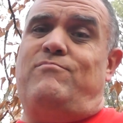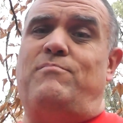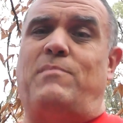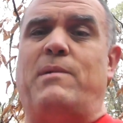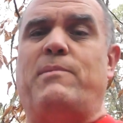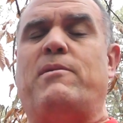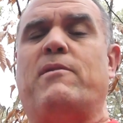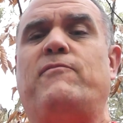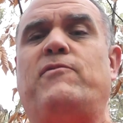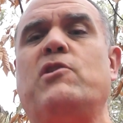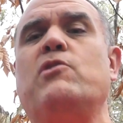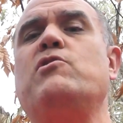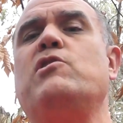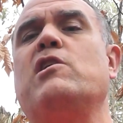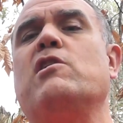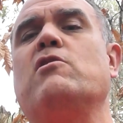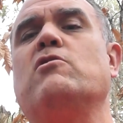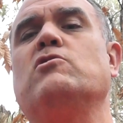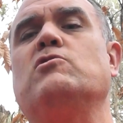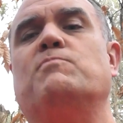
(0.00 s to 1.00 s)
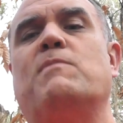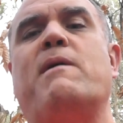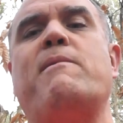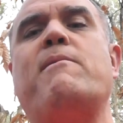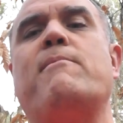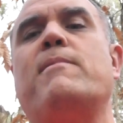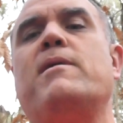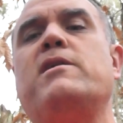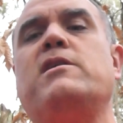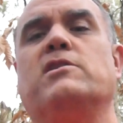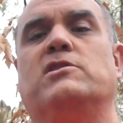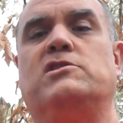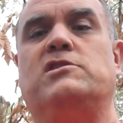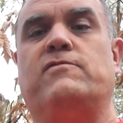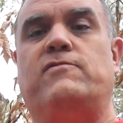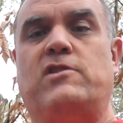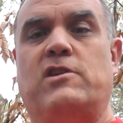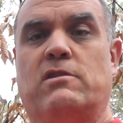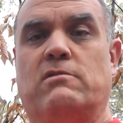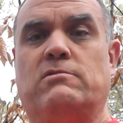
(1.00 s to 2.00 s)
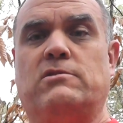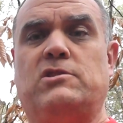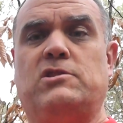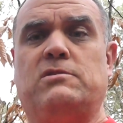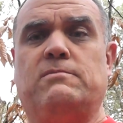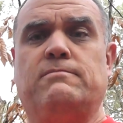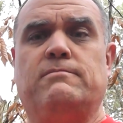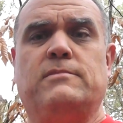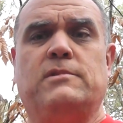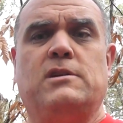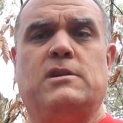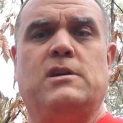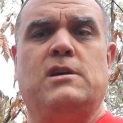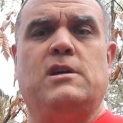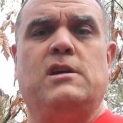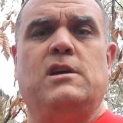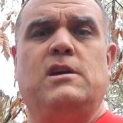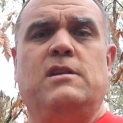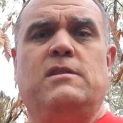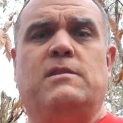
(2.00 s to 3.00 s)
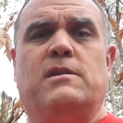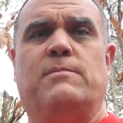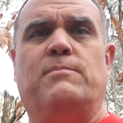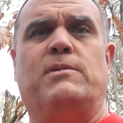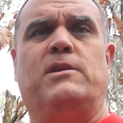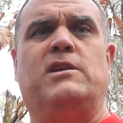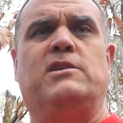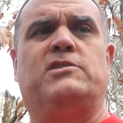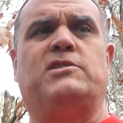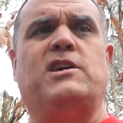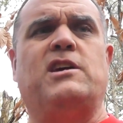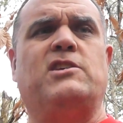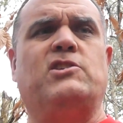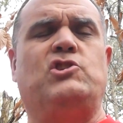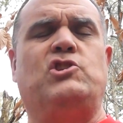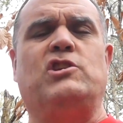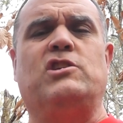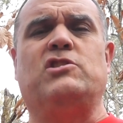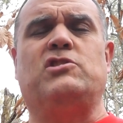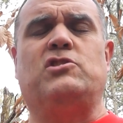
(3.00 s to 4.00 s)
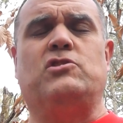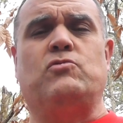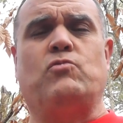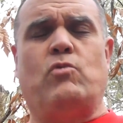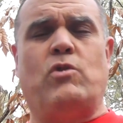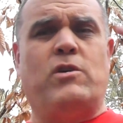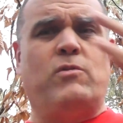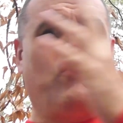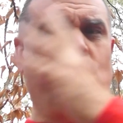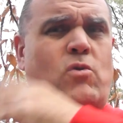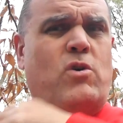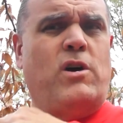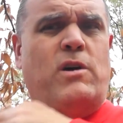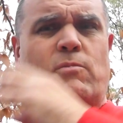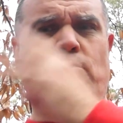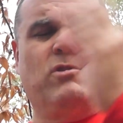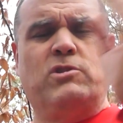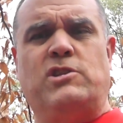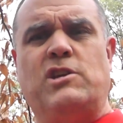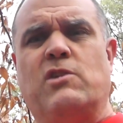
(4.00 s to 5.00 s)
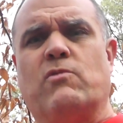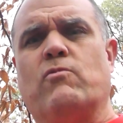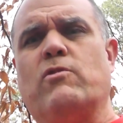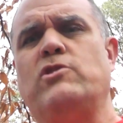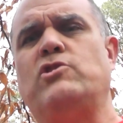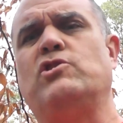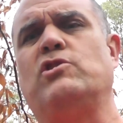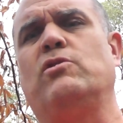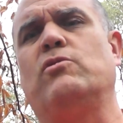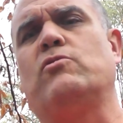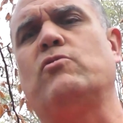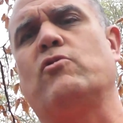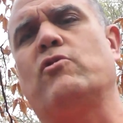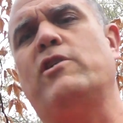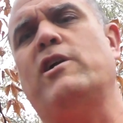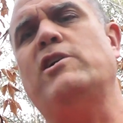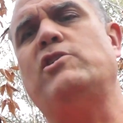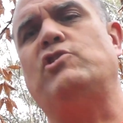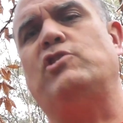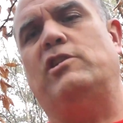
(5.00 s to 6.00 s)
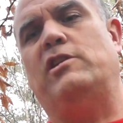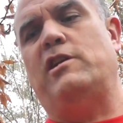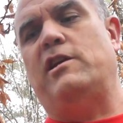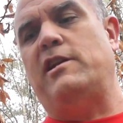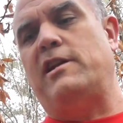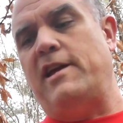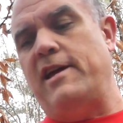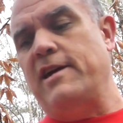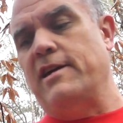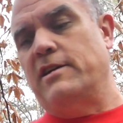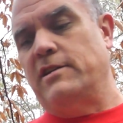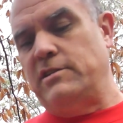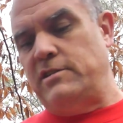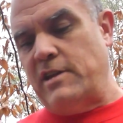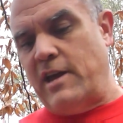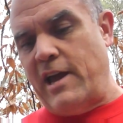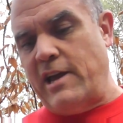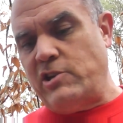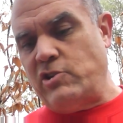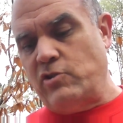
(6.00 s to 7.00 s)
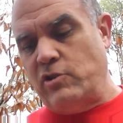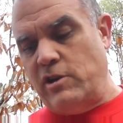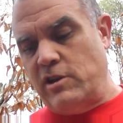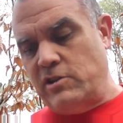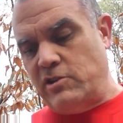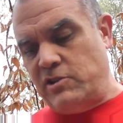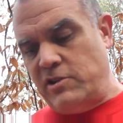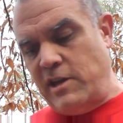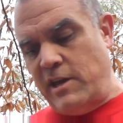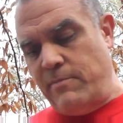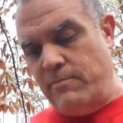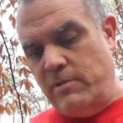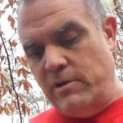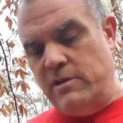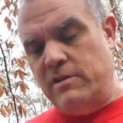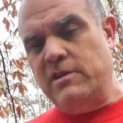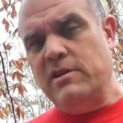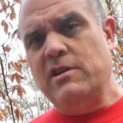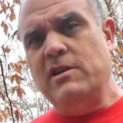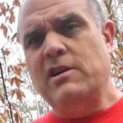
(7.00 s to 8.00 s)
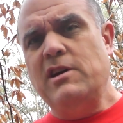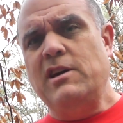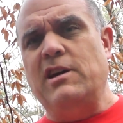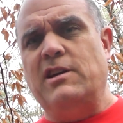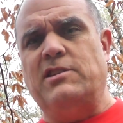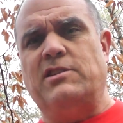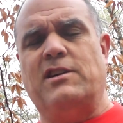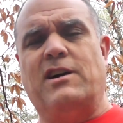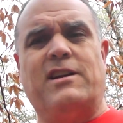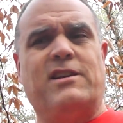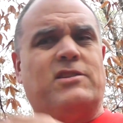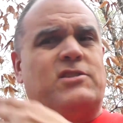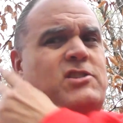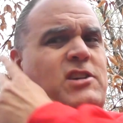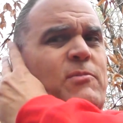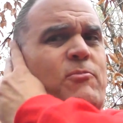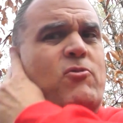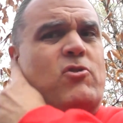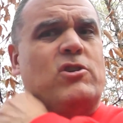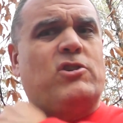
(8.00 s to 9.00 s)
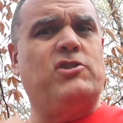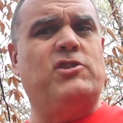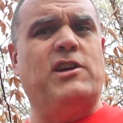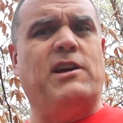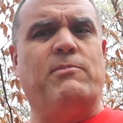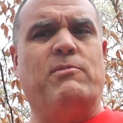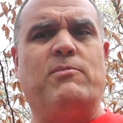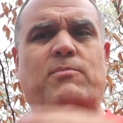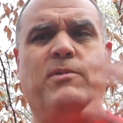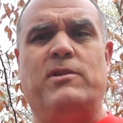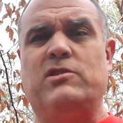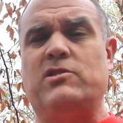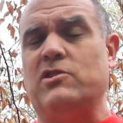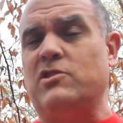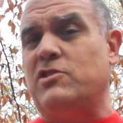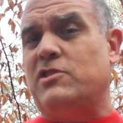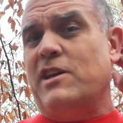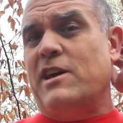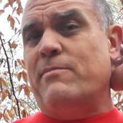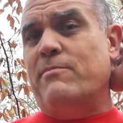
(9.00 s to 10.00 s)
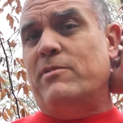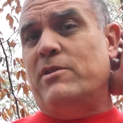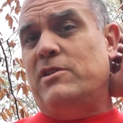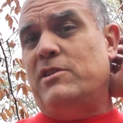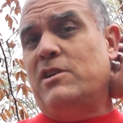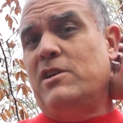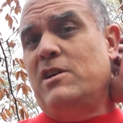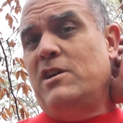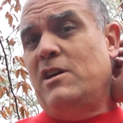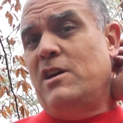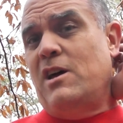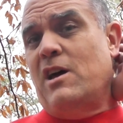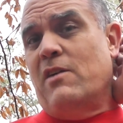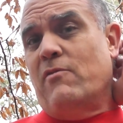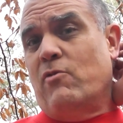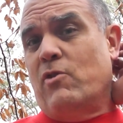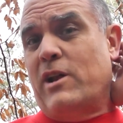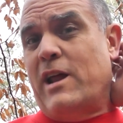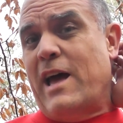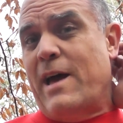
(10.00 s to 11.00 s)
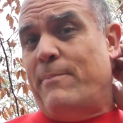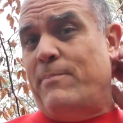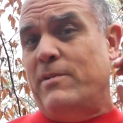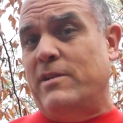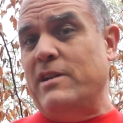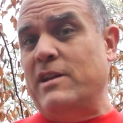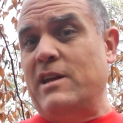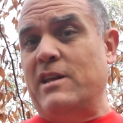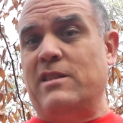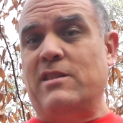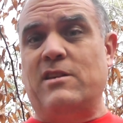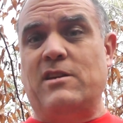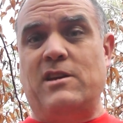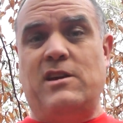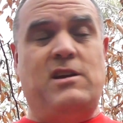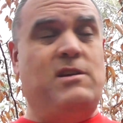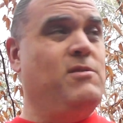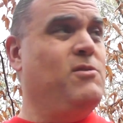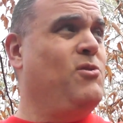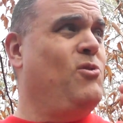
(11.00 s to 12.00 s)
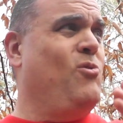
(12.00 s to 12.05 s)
maybe a few years, maybe millions of years. But it says Genesis 1:1 was the original creation, and it is actually a statement. It's not a summary statement, but it's a statement of what happened in the